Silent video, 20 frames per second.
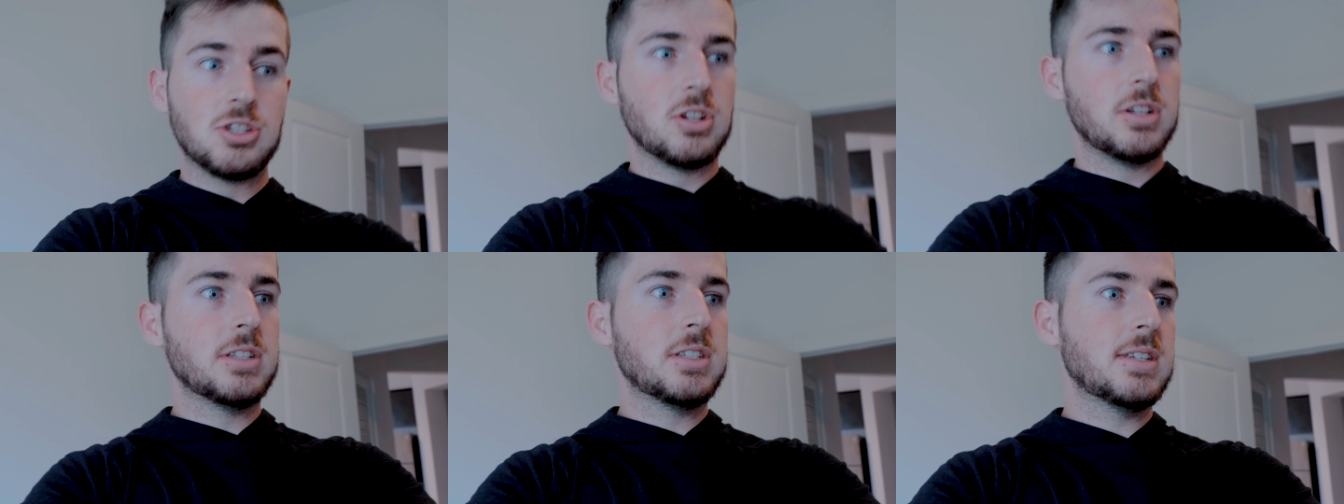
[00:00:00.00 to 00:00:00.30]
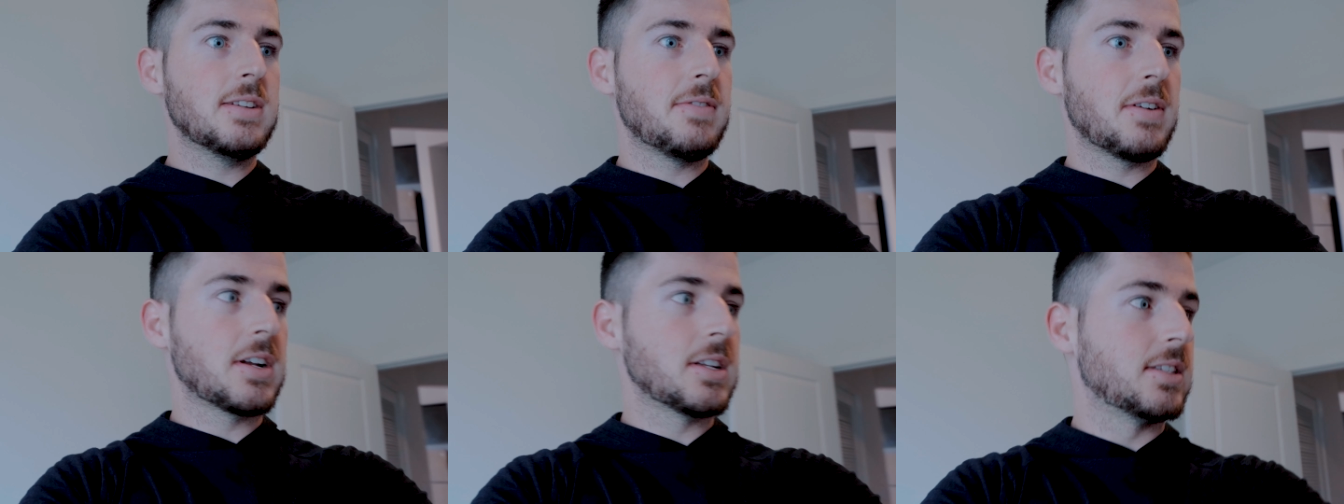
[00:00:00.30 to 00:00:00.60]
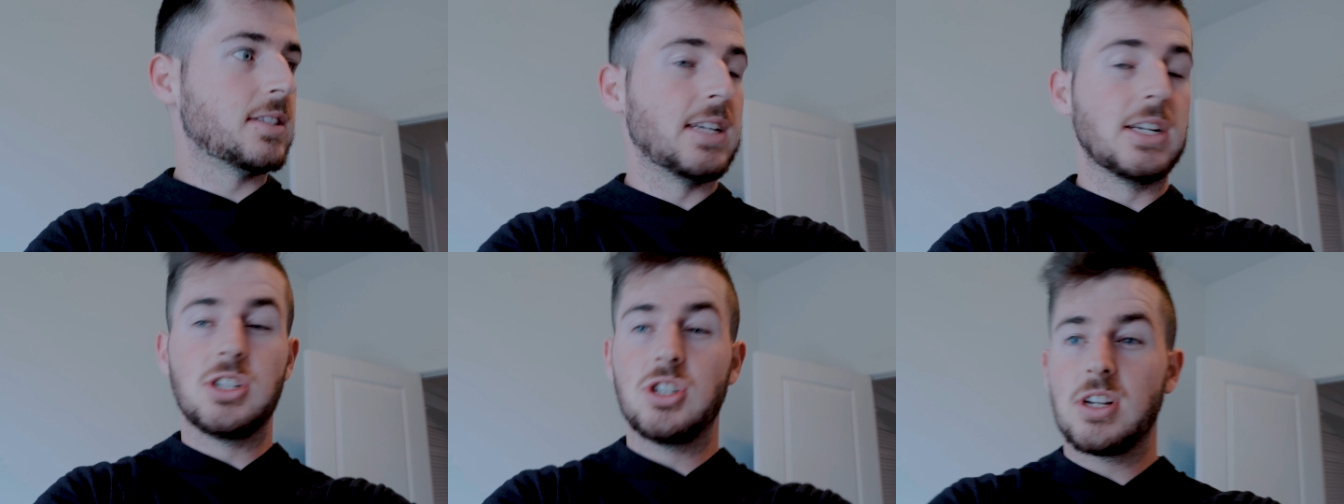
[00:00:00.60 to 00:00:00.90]
So let's see if I can
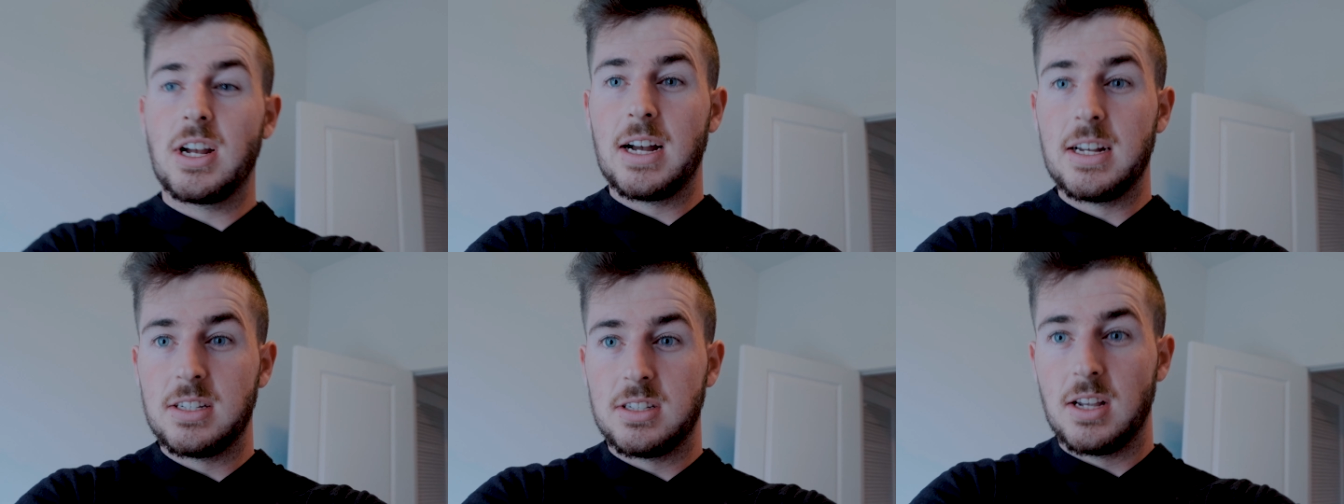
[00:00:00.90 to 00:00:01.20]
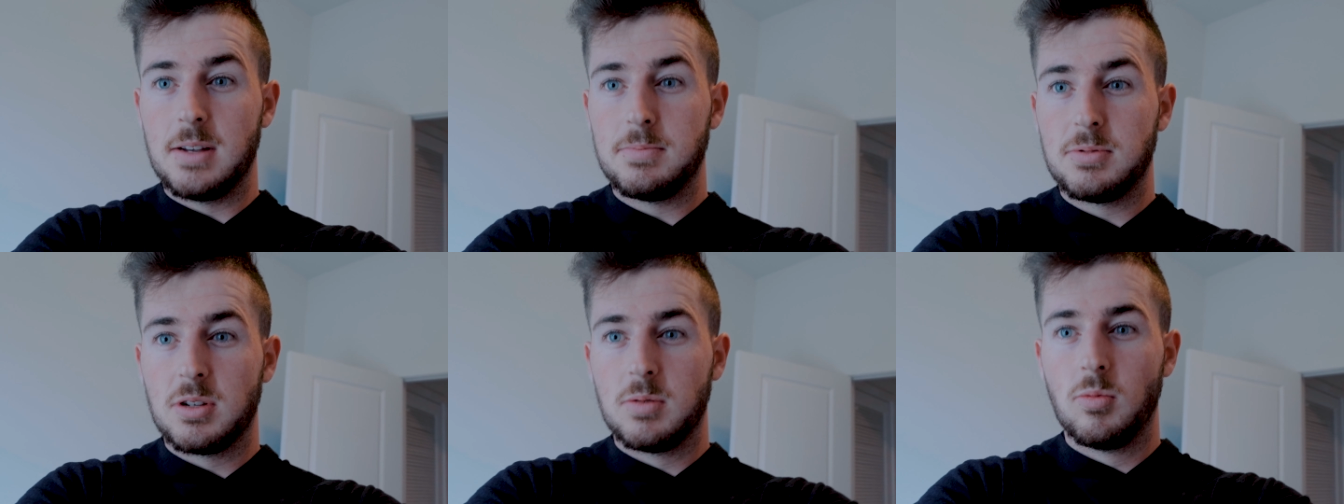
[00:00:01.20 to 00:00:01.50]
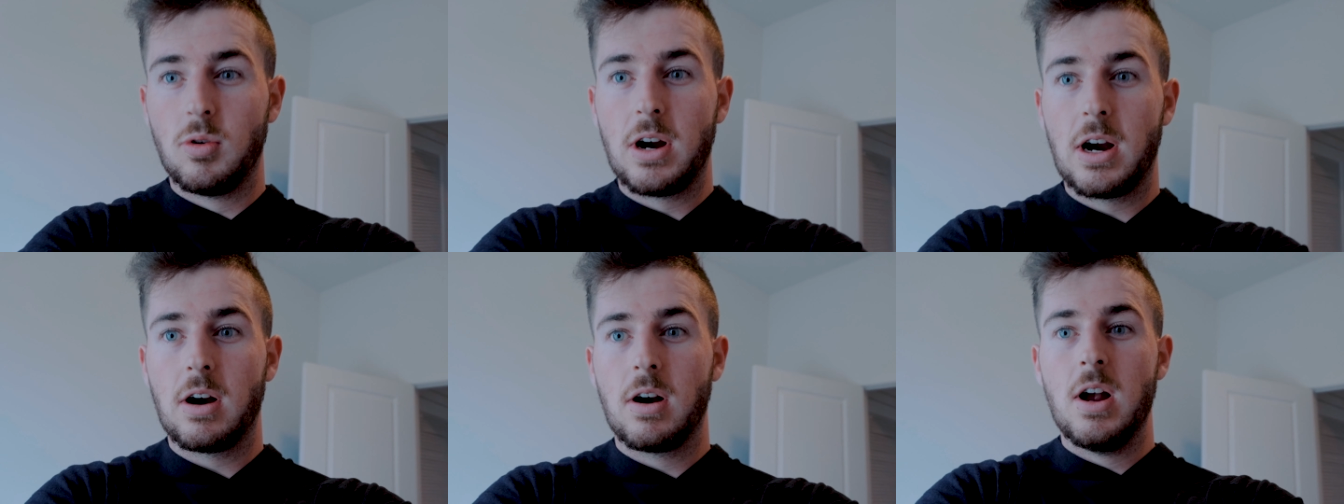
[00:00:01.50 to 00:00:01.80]
set you guys up
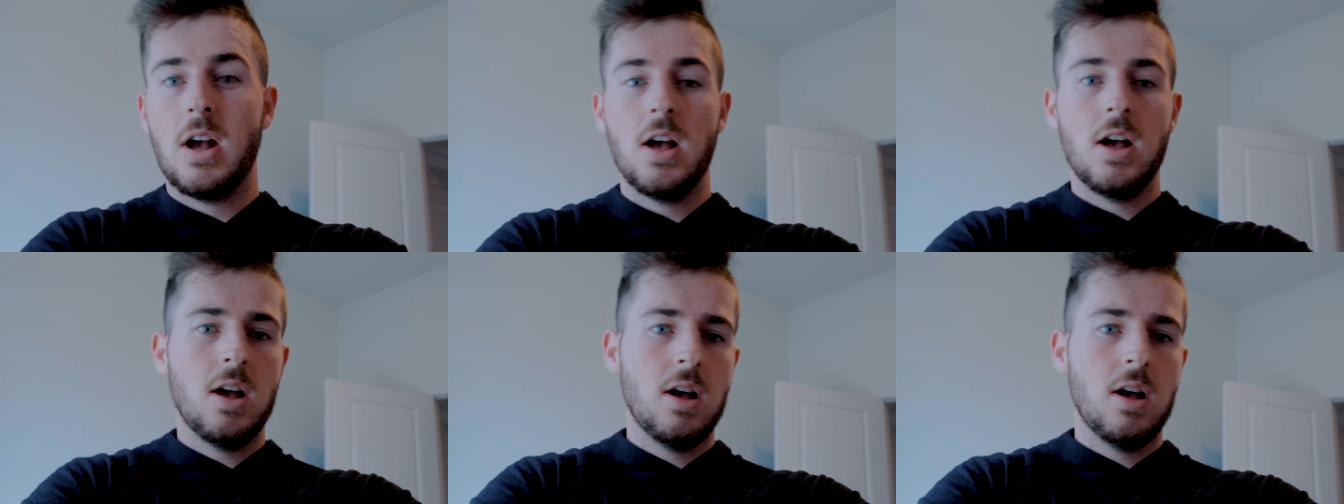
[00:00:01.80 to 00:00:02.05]
somewhere.